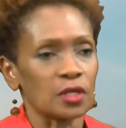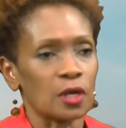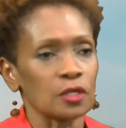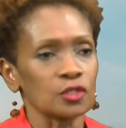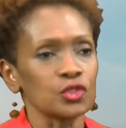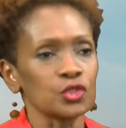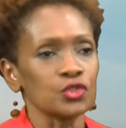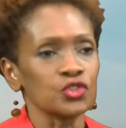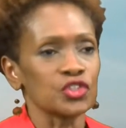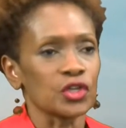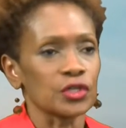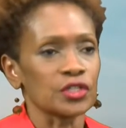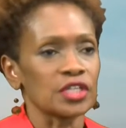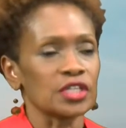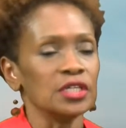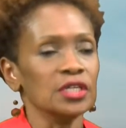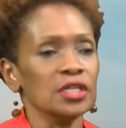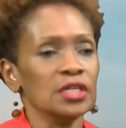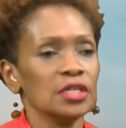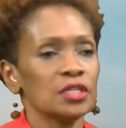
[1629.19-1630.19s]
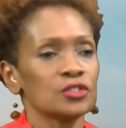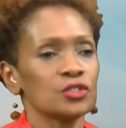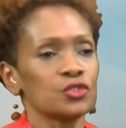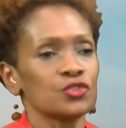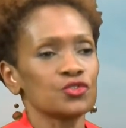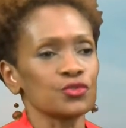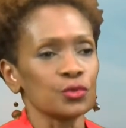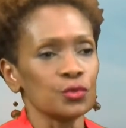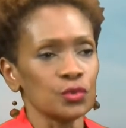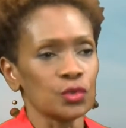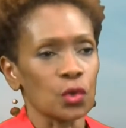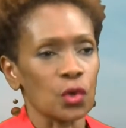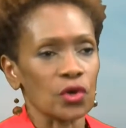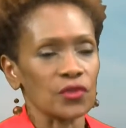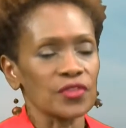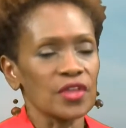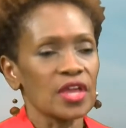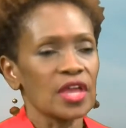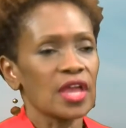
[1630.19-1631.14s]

on your journey to true north.